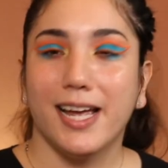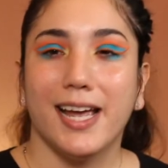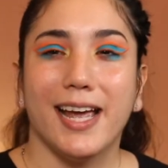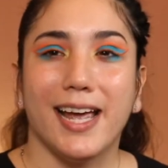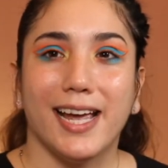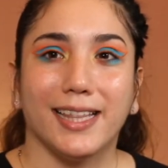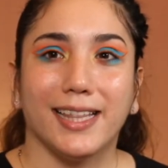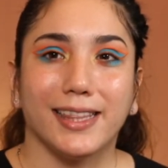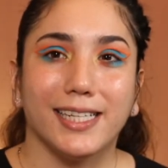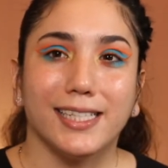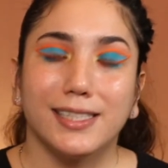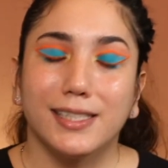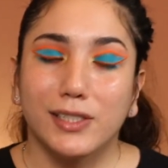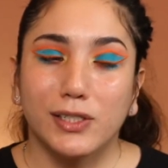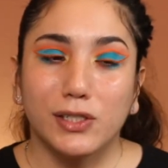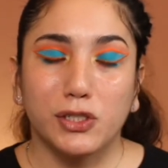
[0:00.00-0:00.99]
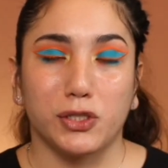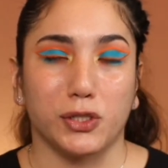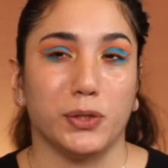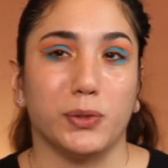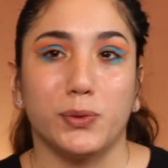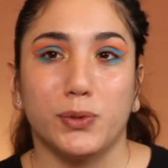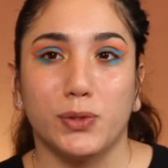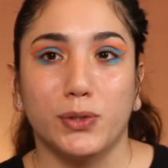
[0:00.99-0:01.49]
And then this
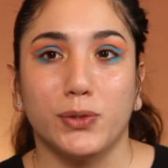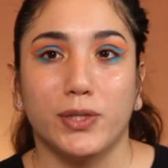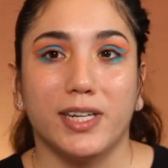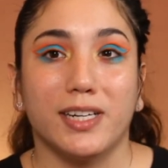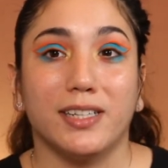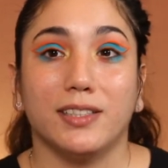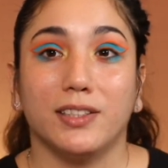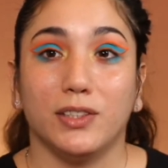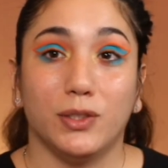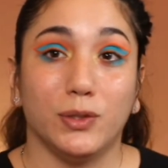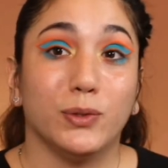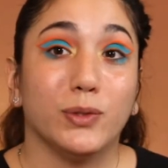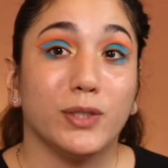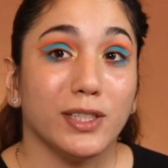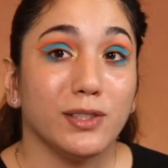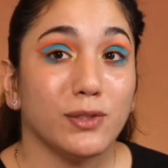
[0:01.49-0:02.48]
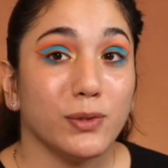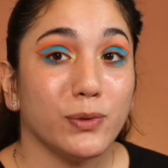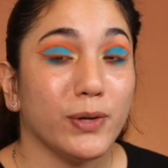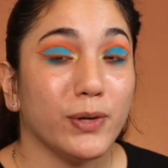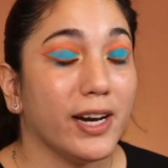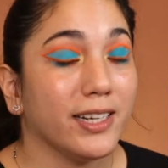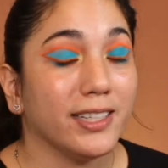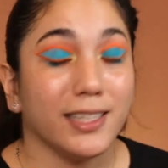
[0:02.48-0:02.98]
shows you that you can do
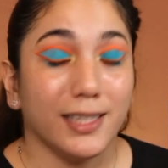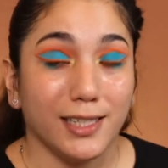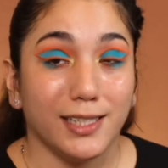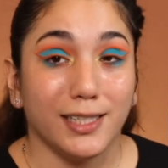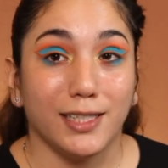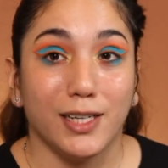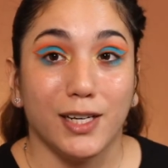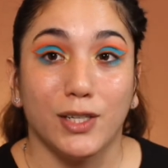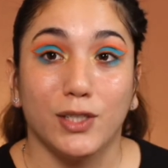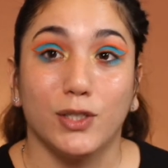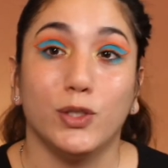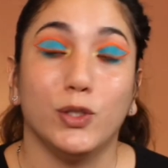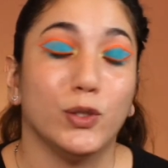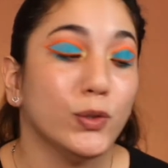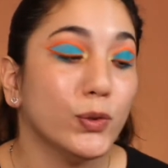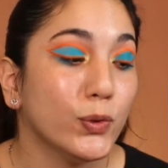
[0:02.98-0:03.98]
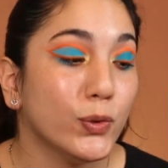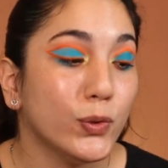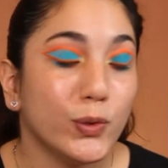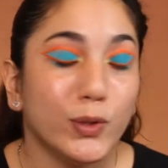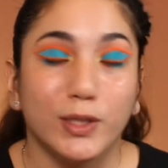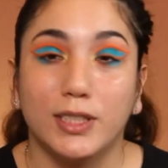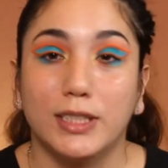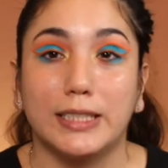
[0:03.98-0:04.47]
anything. You
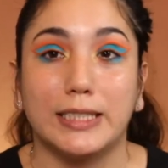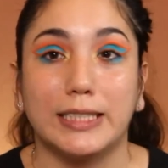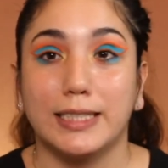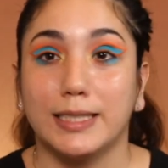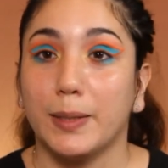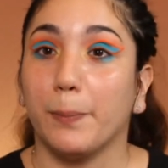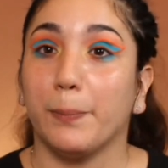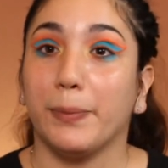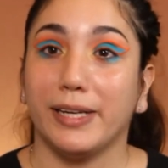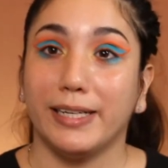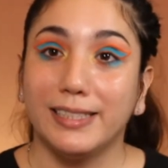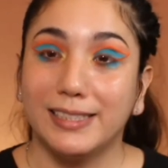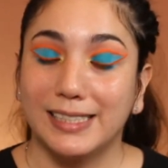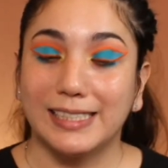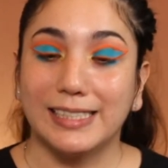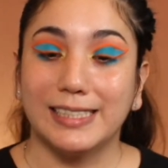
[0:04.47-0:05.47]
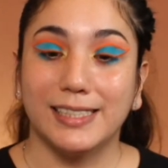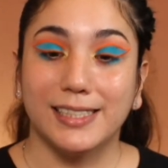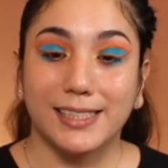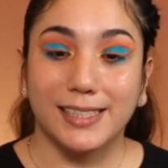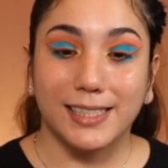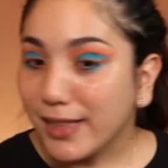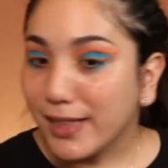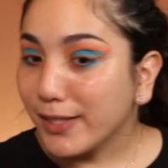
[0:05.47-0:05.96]
just need some
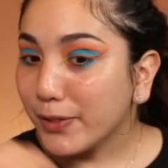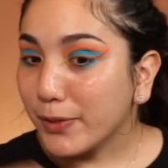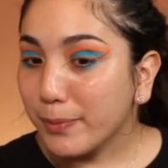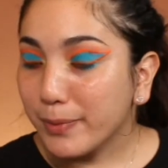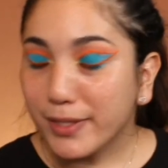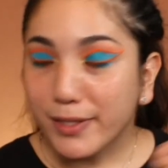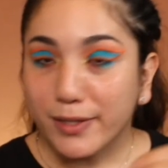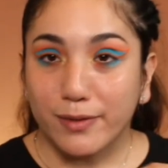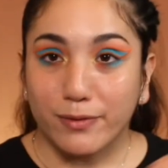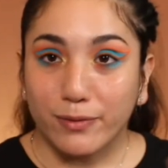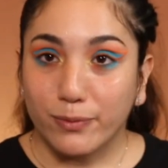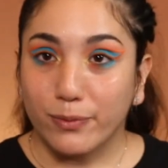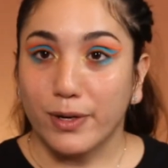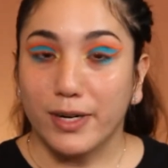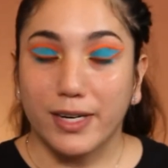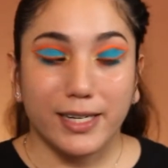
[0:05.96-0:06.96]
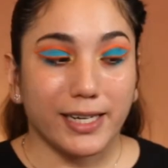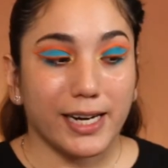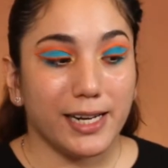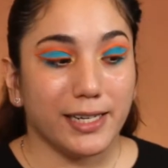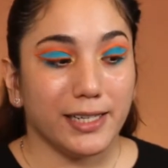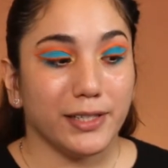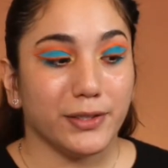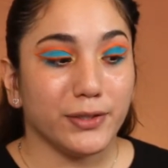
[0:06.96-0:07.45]
patience, a little bit of work,
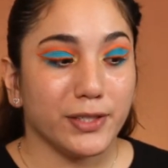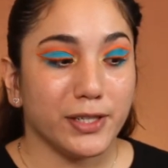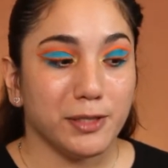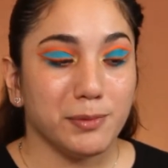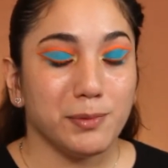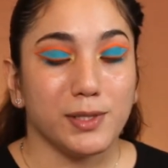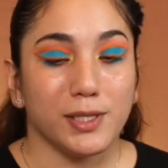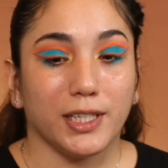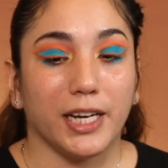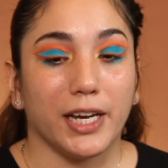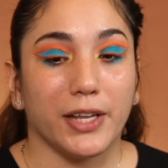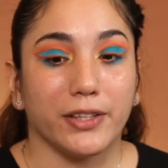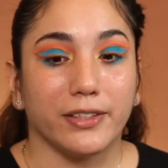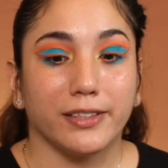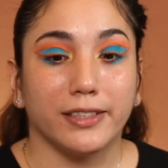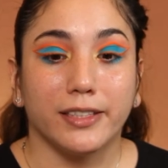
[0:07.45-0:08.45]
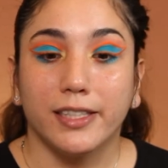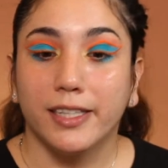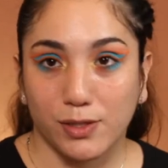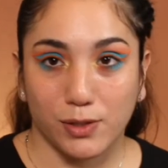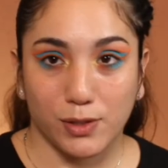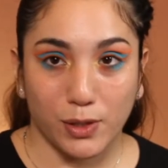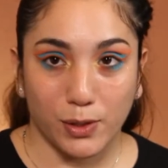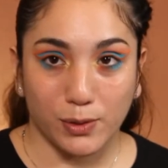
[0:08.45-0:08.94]
and it'll come together.
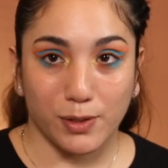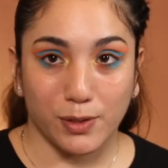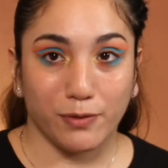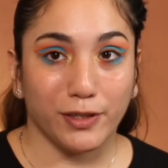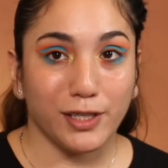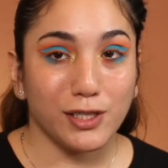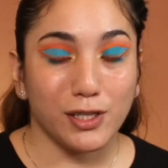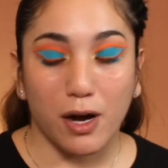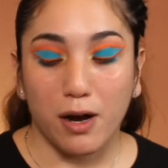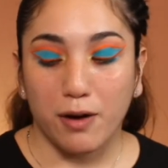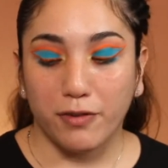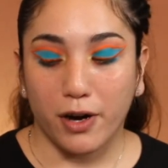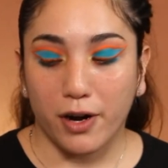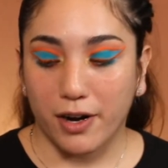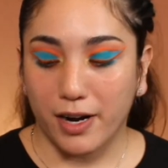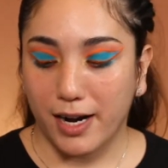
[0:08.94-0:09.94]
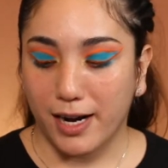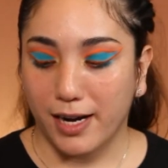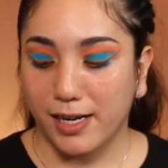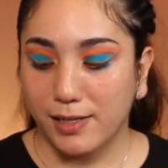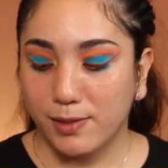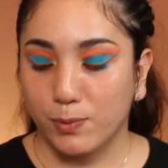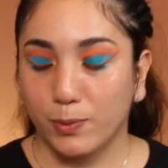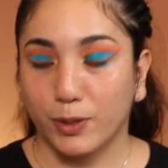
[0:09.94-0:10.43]
So to finish off our
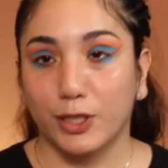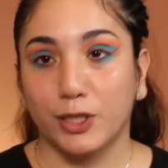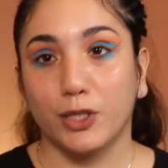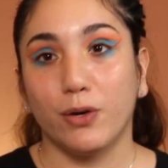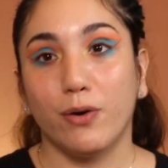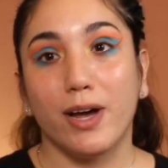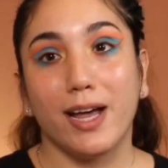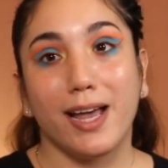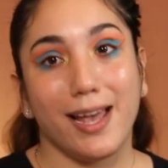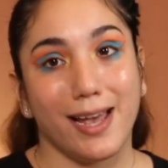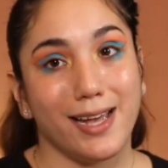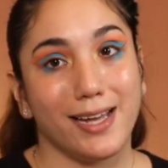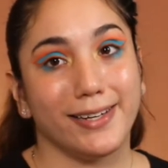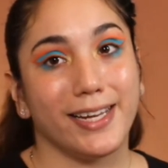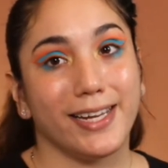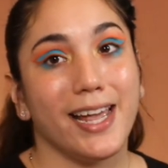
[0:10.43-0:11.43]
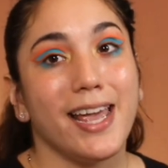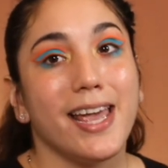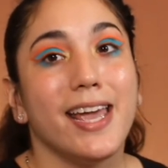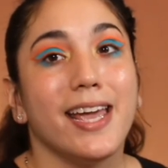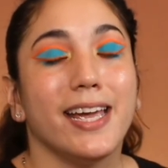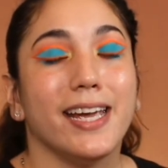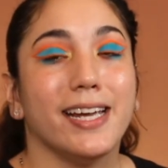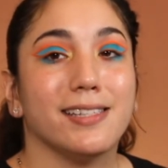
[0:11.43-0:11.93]
eyes, we're gonna go ahead
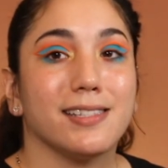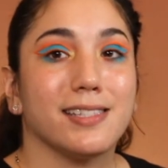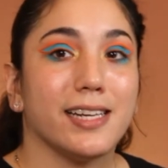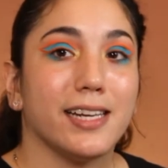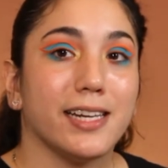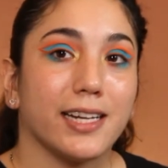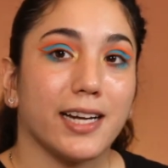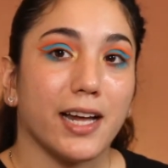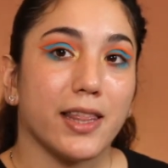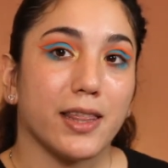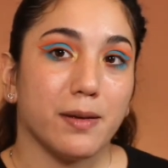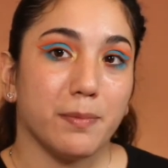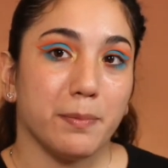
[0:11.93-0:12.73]
and take the